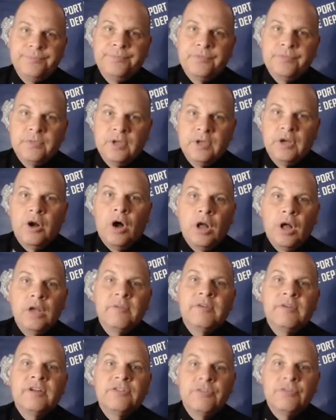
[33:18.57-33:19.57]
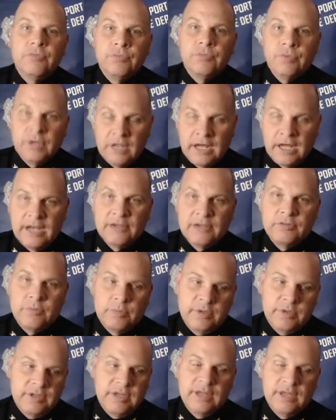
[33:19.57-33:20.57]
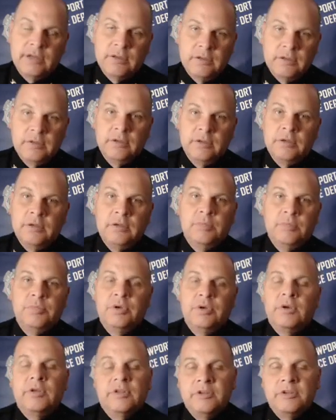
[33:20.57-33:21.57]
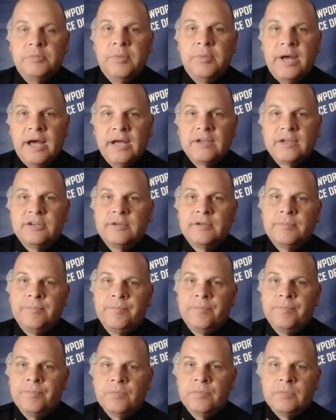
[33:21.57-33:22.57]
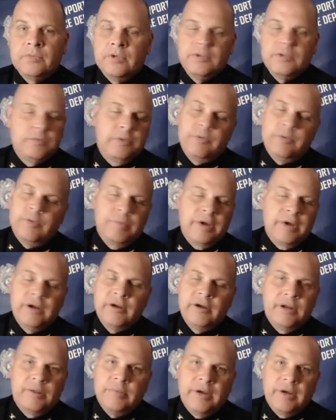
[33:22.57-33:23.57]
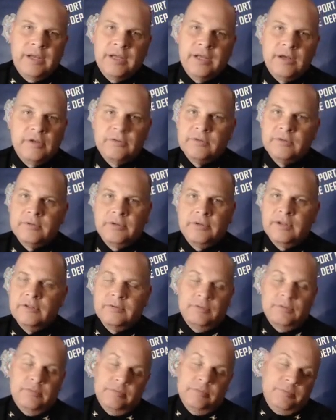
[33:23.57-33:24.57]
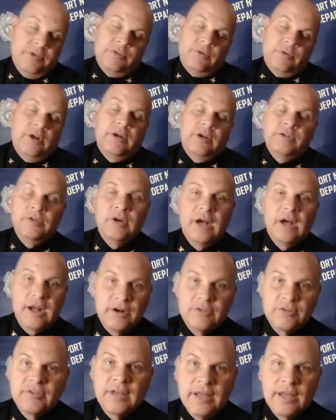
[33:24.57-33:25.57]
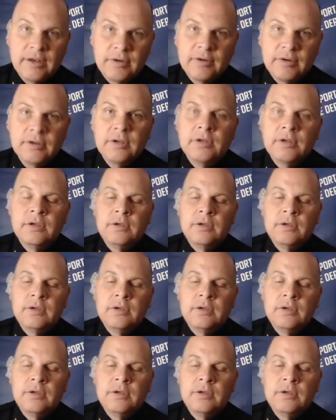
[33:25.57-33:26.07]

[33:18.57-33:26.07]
That all of us realize when we put on this badge. Doesn't mean we're better than anybody else. It means we're held to a higher standard.